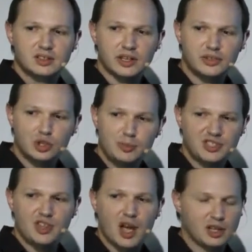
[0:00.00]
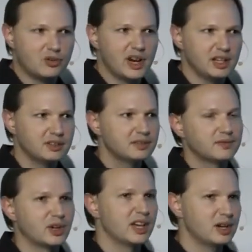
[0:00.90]
Hadoop is not great
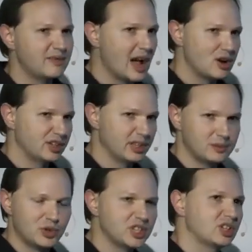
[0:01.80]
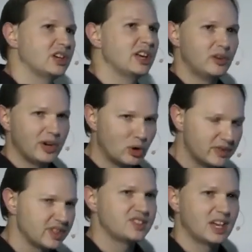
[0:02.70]
for iterative algorithms. We're just going to iterate
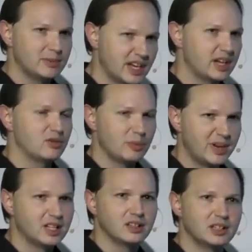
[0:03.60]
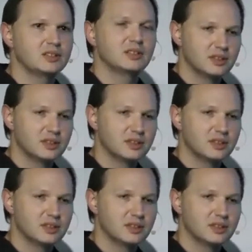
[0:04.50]
over the same data repeatedly.